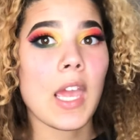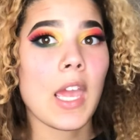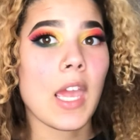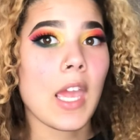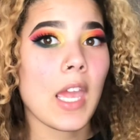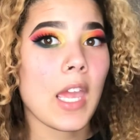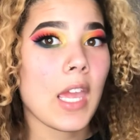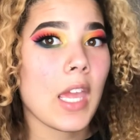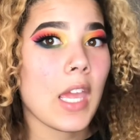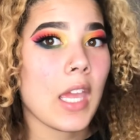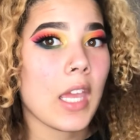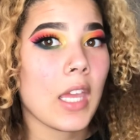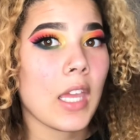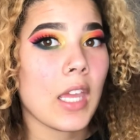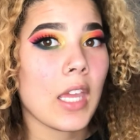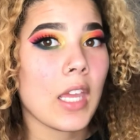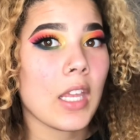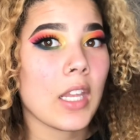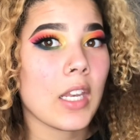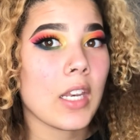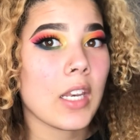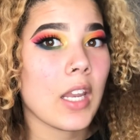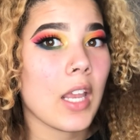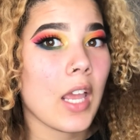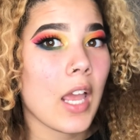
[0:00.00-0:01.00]

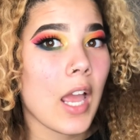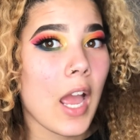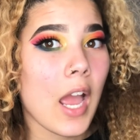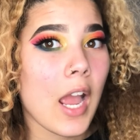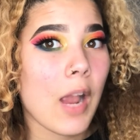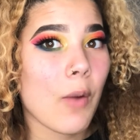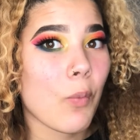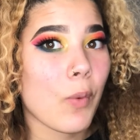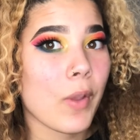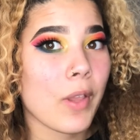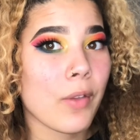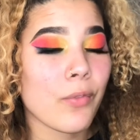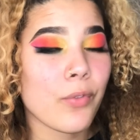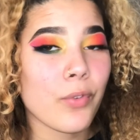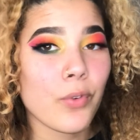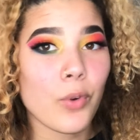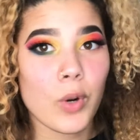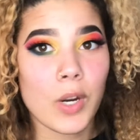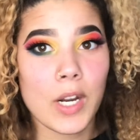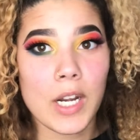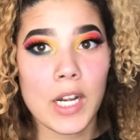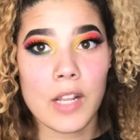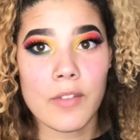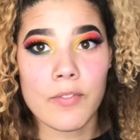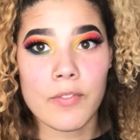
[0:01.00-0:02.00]
and I went for
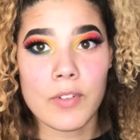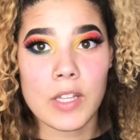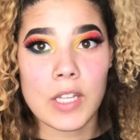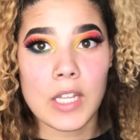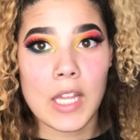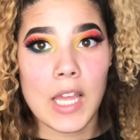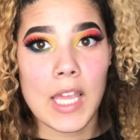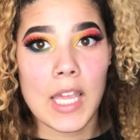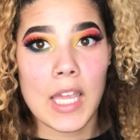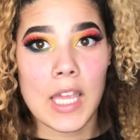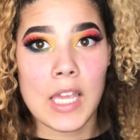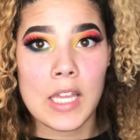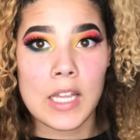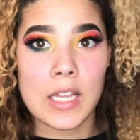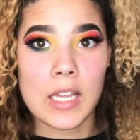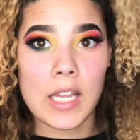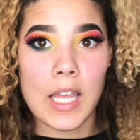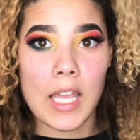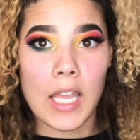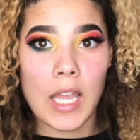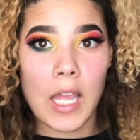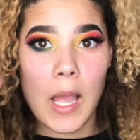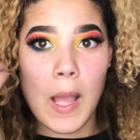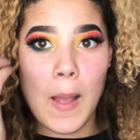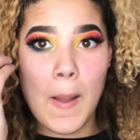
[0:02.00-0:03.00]
it, and I feel like it
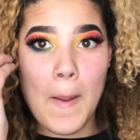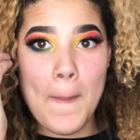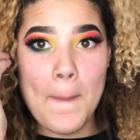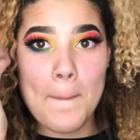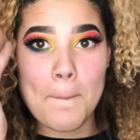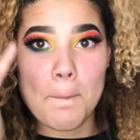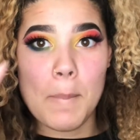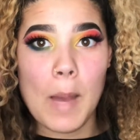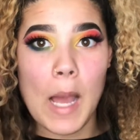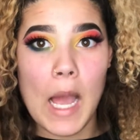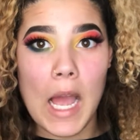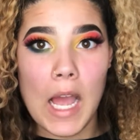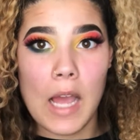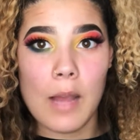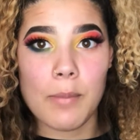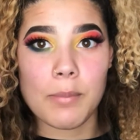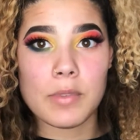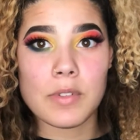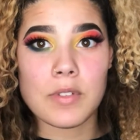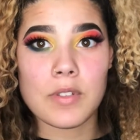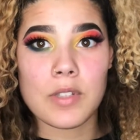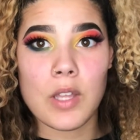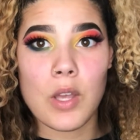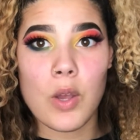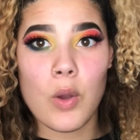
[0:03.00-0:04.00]
like
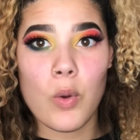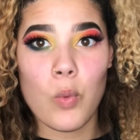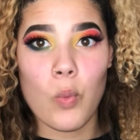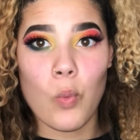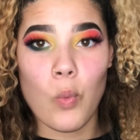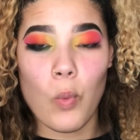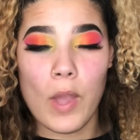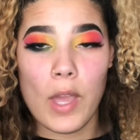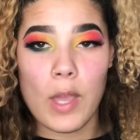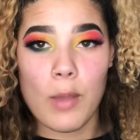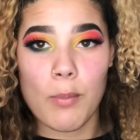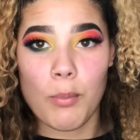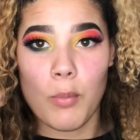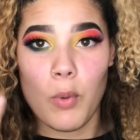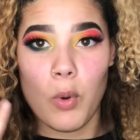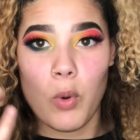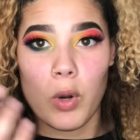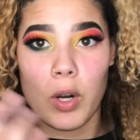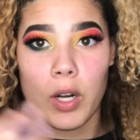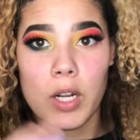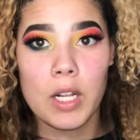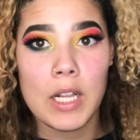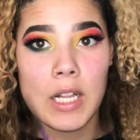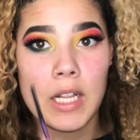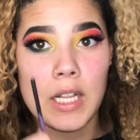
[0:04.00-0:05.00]
pops way
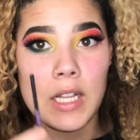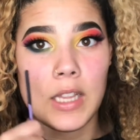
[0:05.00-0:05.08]
more.